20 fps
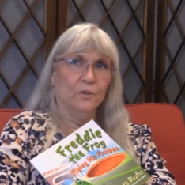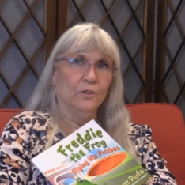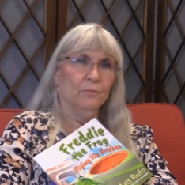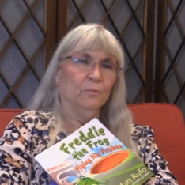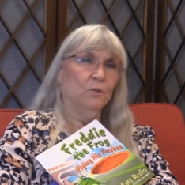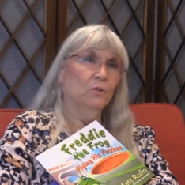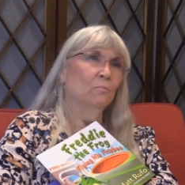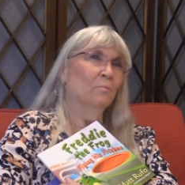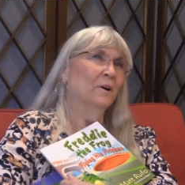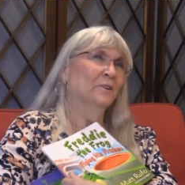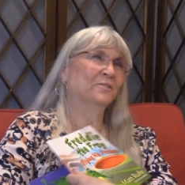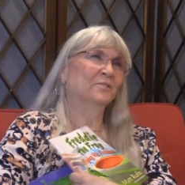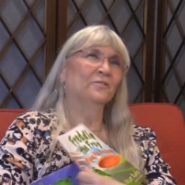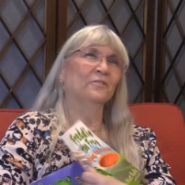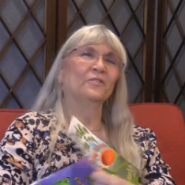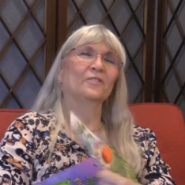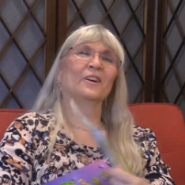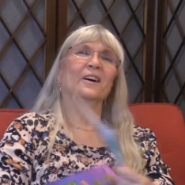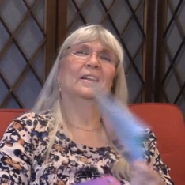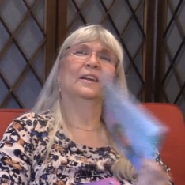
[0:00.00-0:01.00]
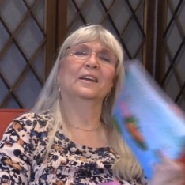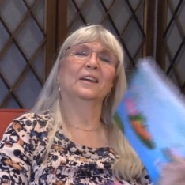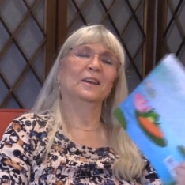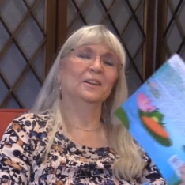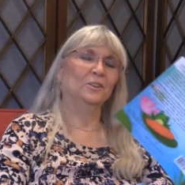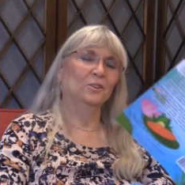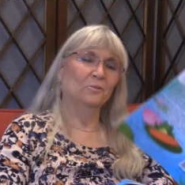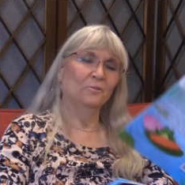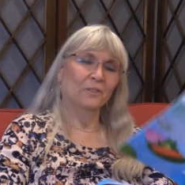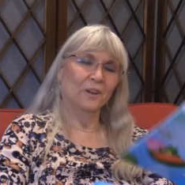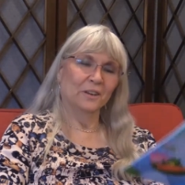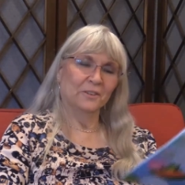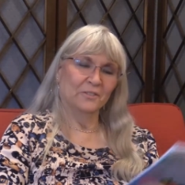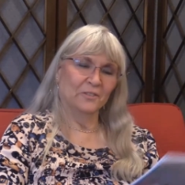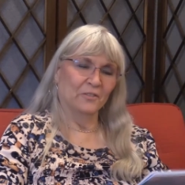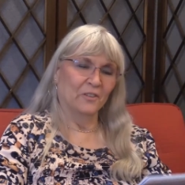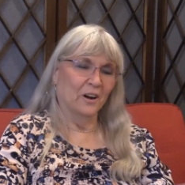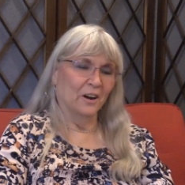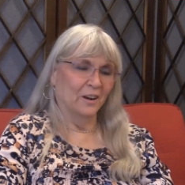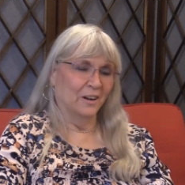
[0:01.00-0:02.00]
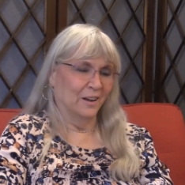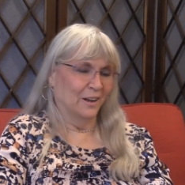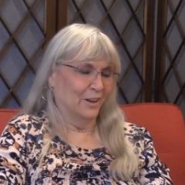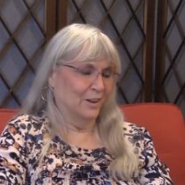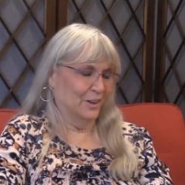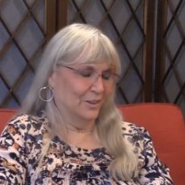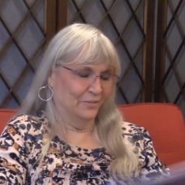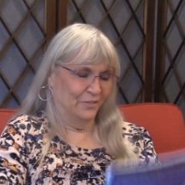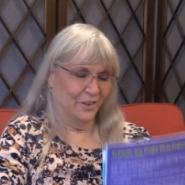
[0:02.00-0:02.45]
you must have thought ahead. You've got a